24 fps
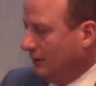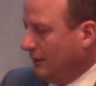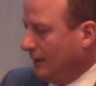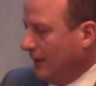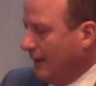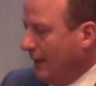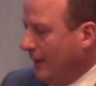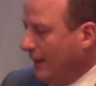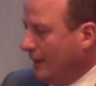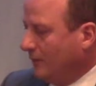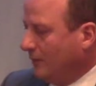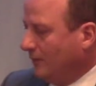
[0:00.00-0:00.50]

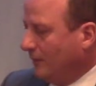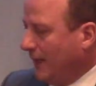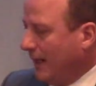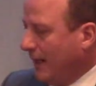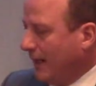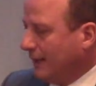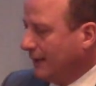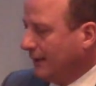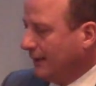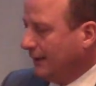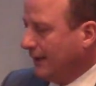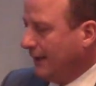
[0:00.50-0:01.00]
And
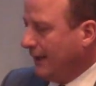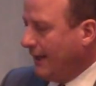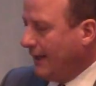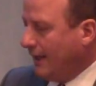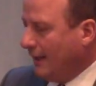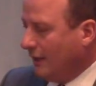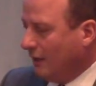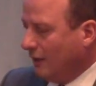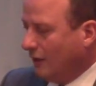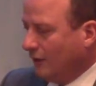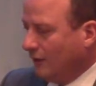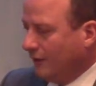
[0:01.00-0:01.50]
bodily
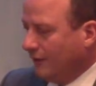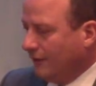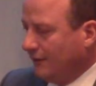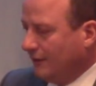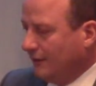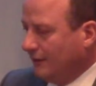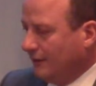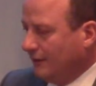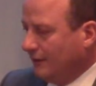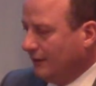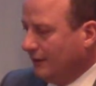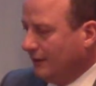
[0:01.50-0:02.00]
health
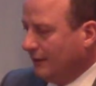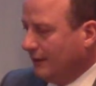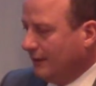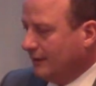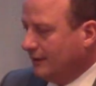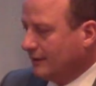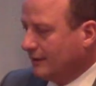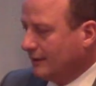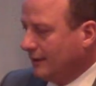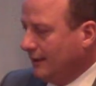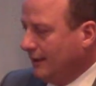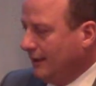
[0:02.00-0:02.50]

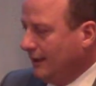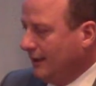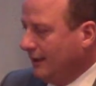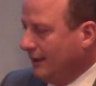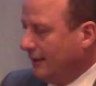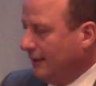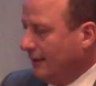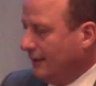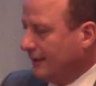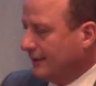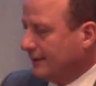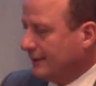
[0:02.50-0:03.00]
is
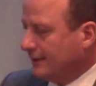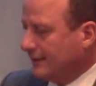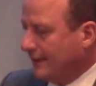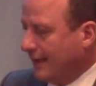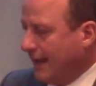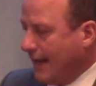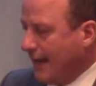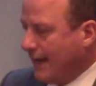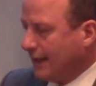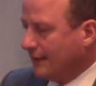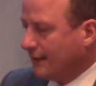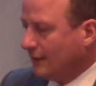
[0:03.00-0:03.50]
in
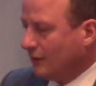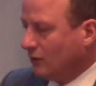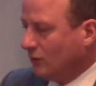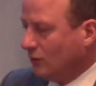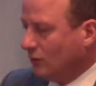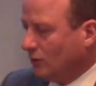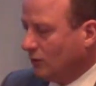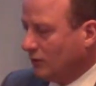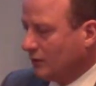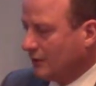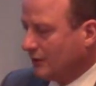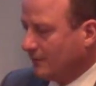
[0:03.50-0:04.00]
exact
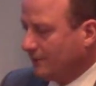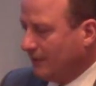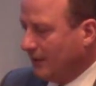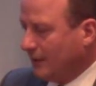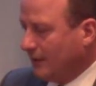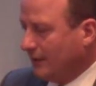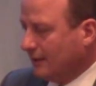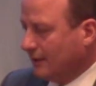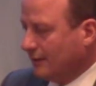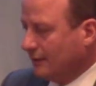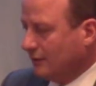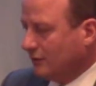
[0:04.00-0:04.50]

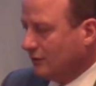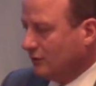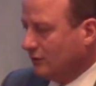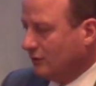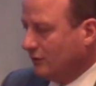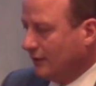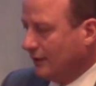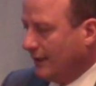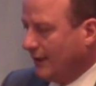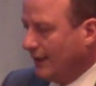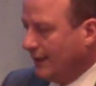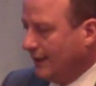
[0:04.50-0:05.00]
correspondence
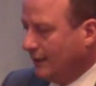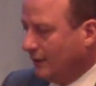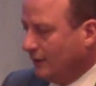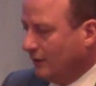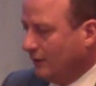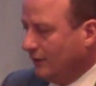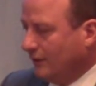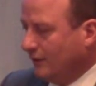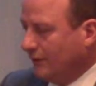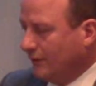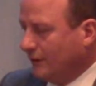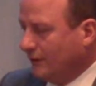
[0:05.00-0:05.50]
to the
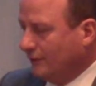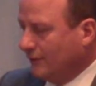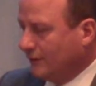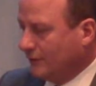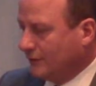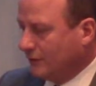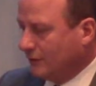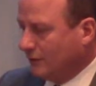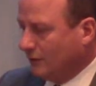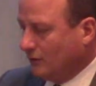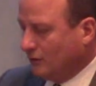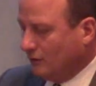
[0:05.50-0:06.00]
health of the
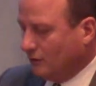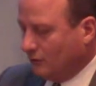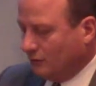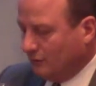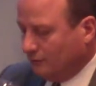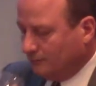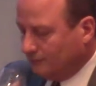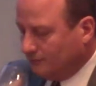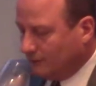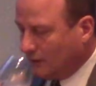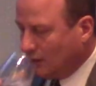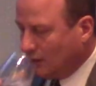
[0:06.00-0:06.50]
soul.